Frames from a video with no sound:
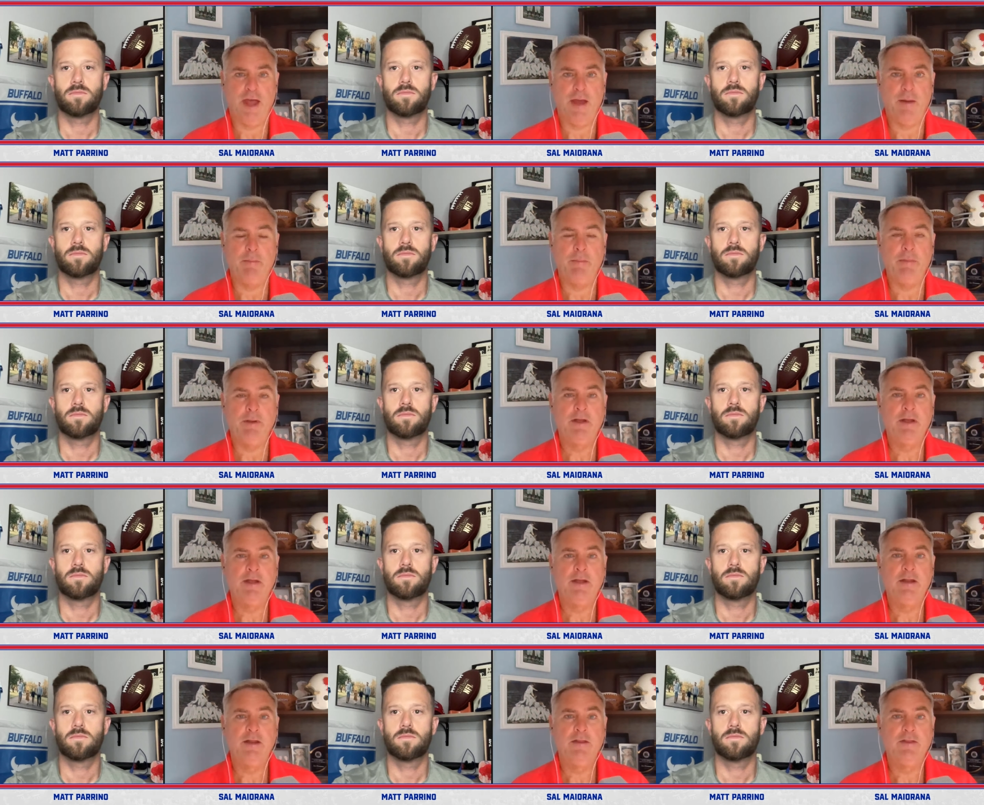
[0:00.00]
Speaker 1: them
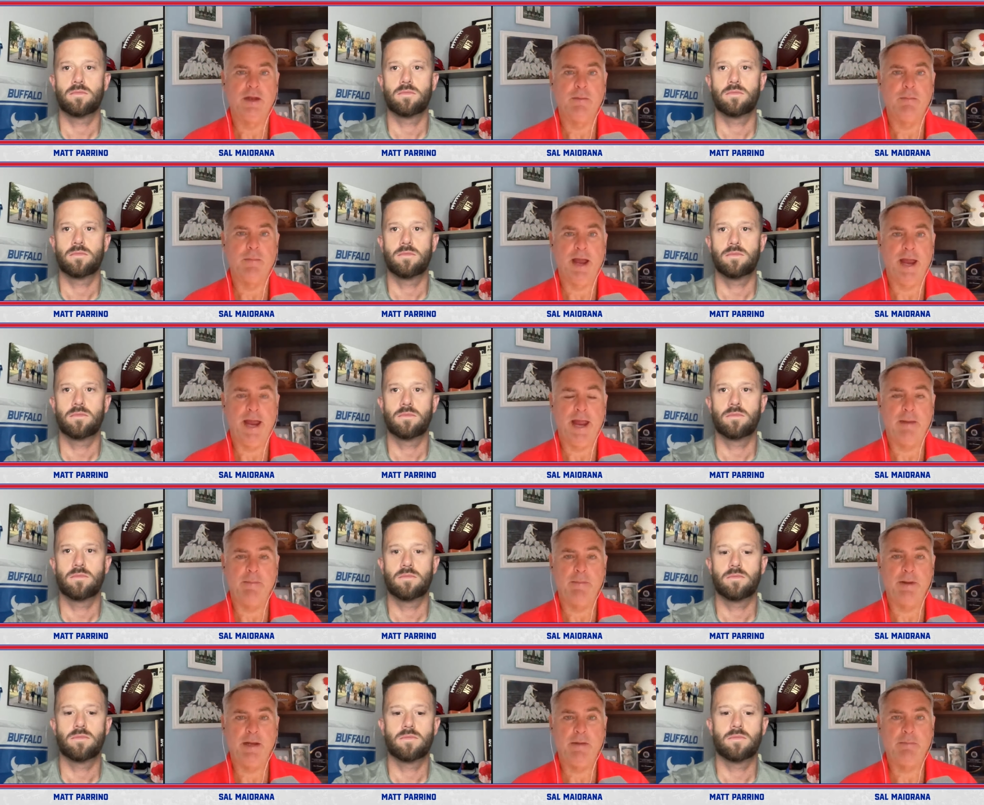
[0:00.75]
than
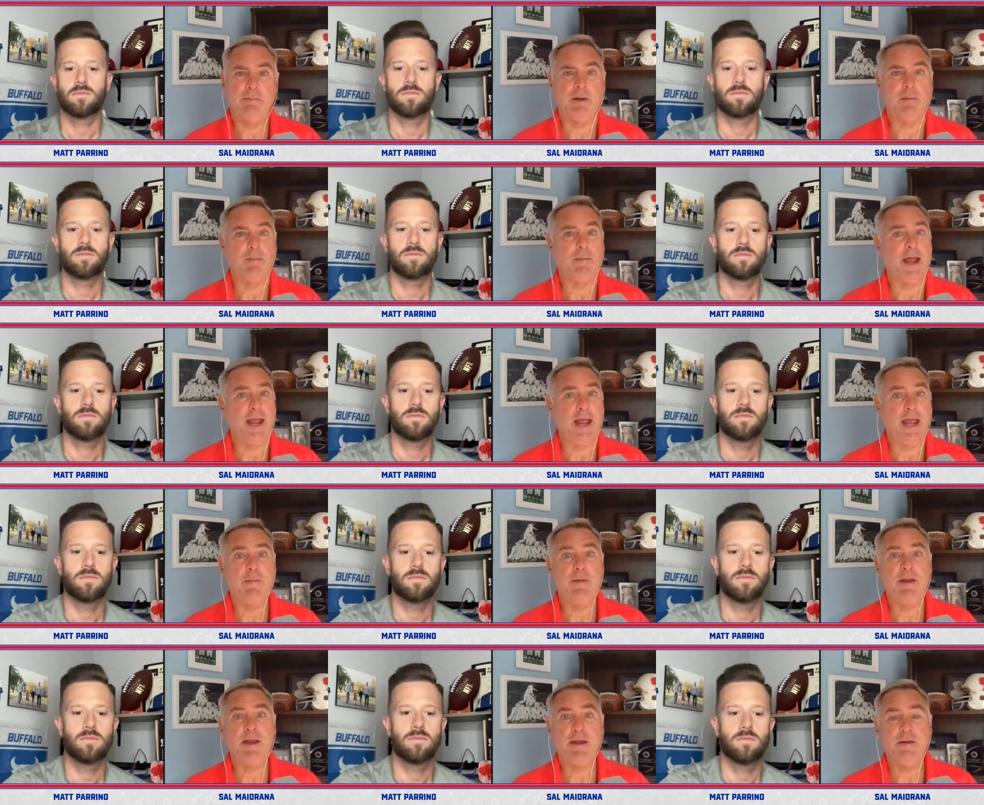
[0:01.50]
Miami, but
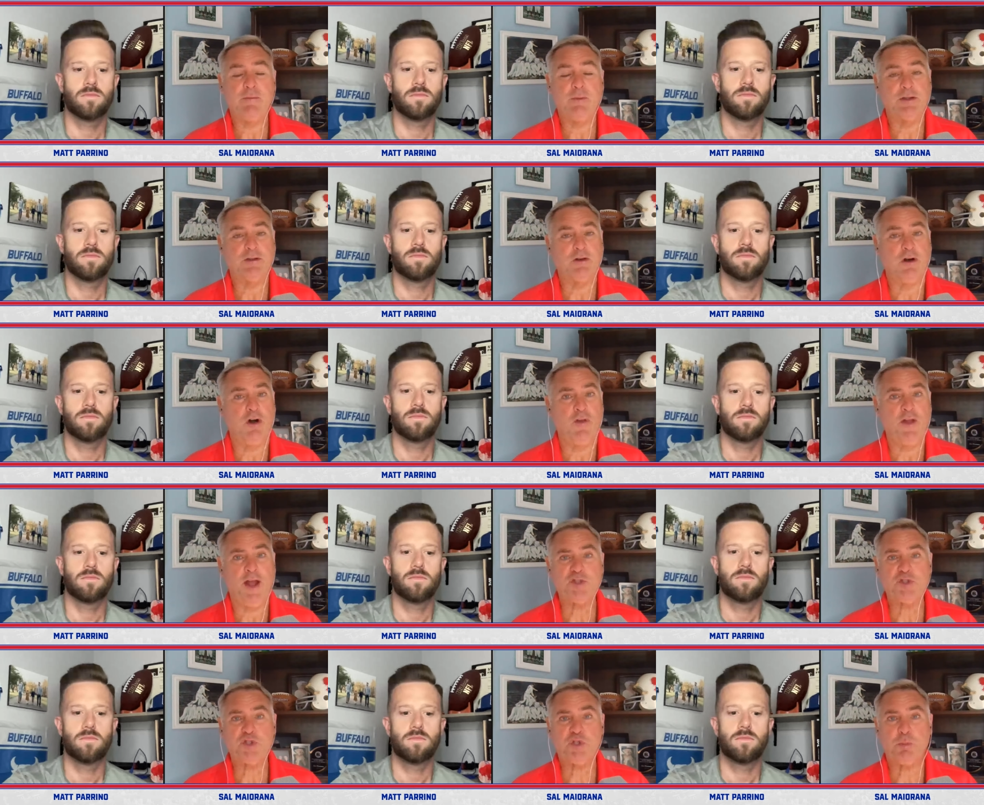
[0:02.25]
Miami, with all
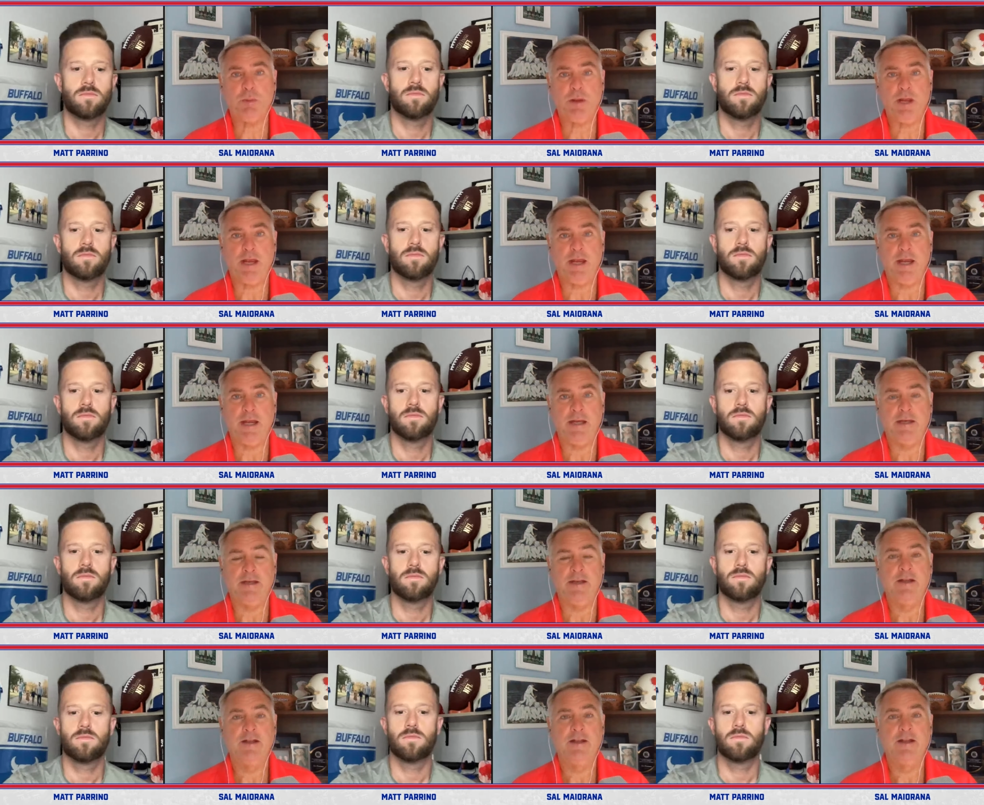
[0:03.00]
that
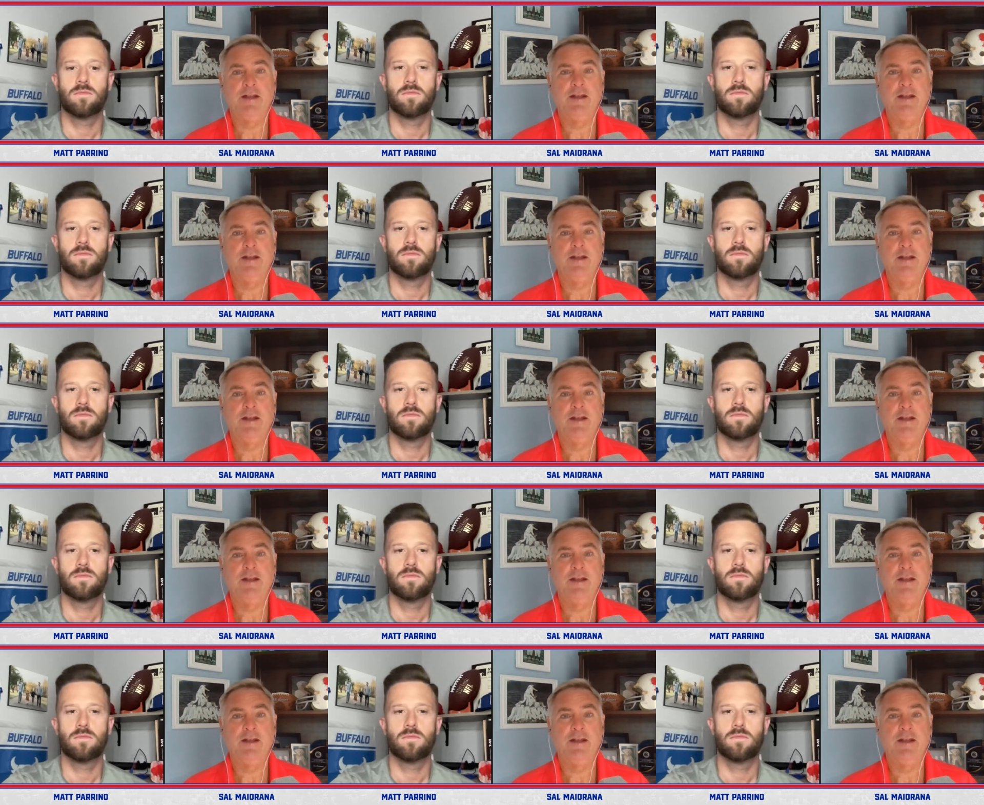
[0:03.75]
speed